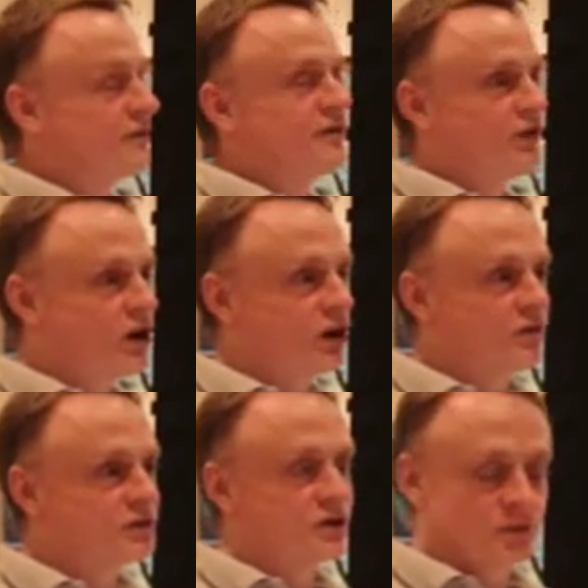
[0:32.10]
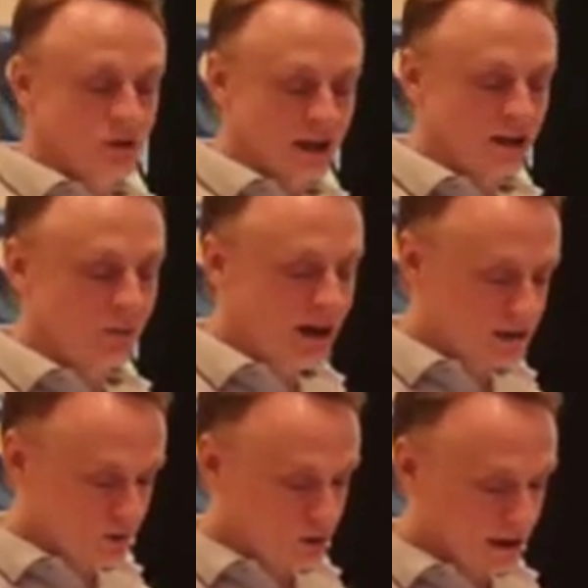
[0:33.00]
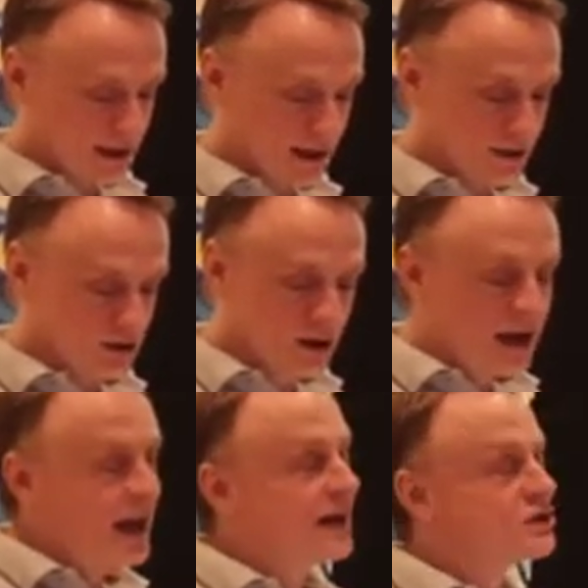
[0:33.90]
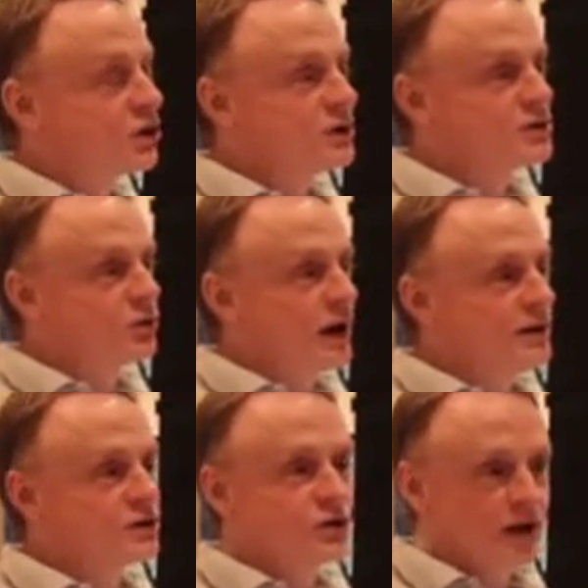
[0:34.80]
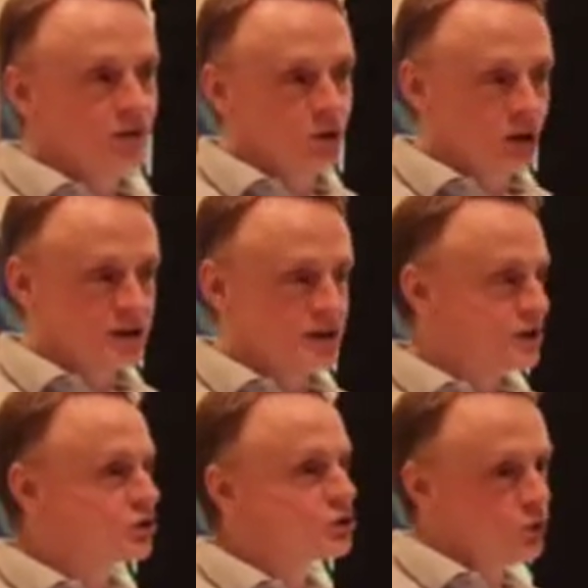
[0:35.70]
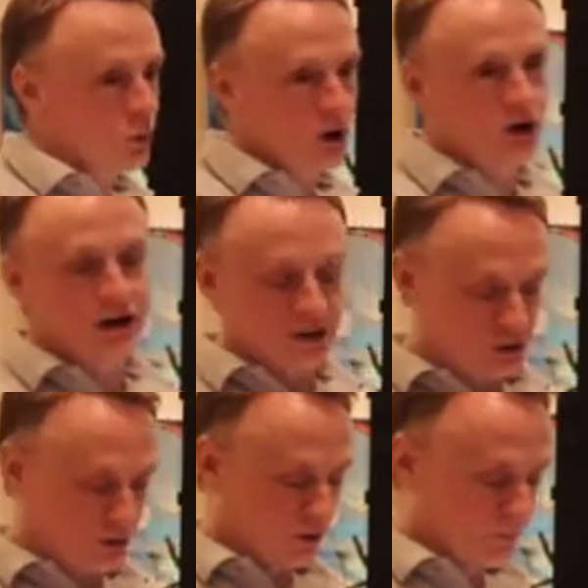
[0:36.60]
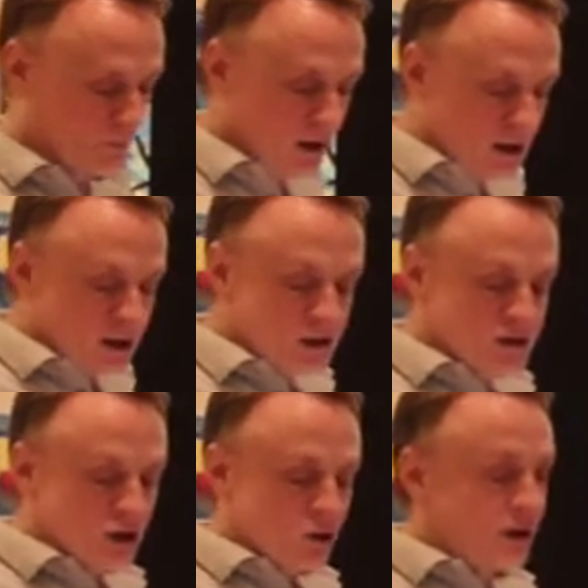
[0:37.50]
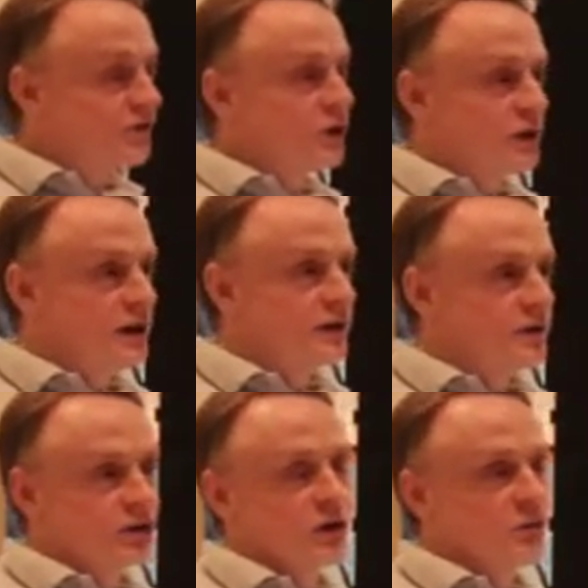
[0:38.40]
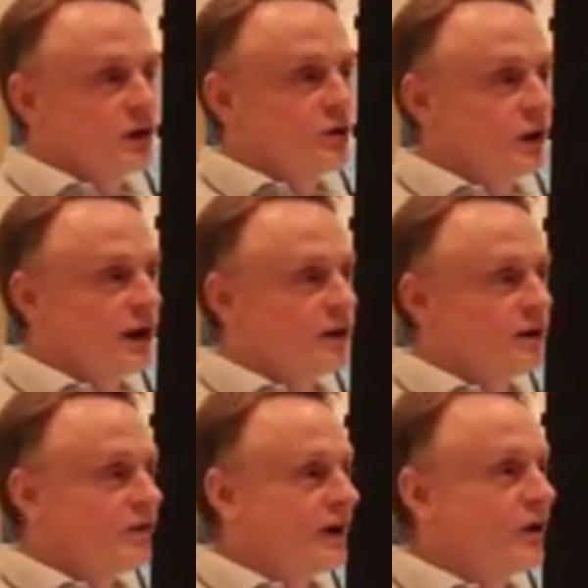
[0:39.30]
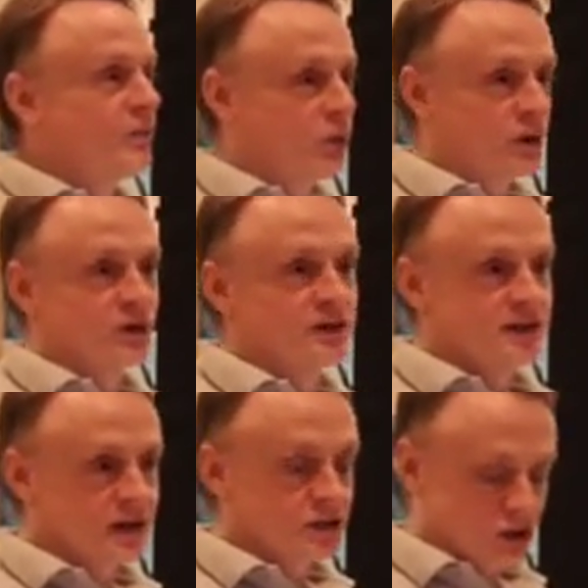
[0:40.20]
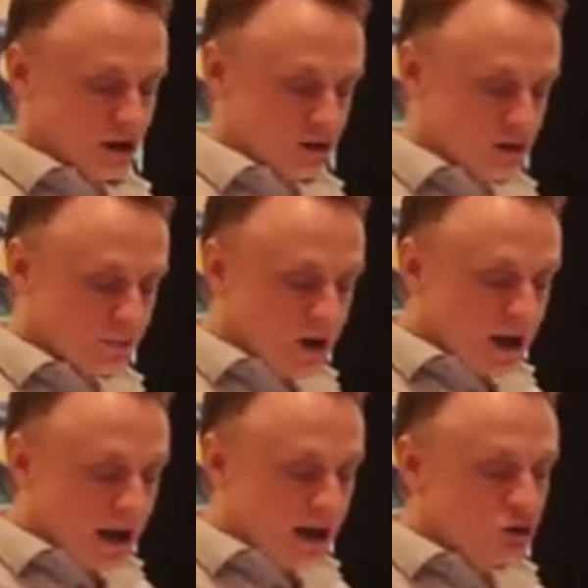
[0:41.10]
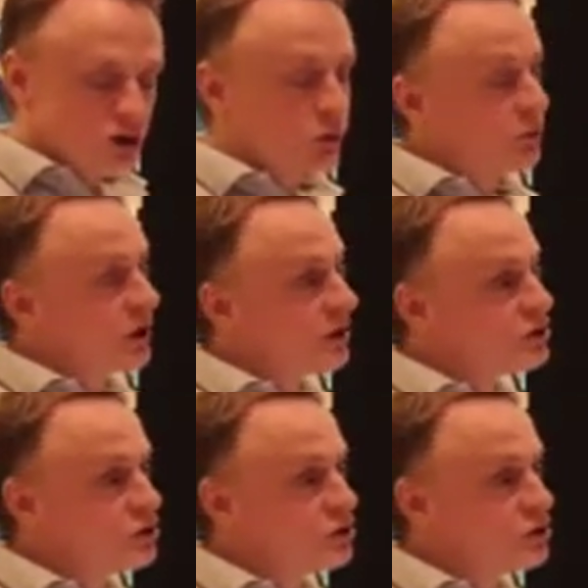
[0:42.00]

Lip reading: have evolved in the past few decades. And so is the way that travel organizations are marketing to them. So if you're here, you're already aware of how important this niche is. And so what we're going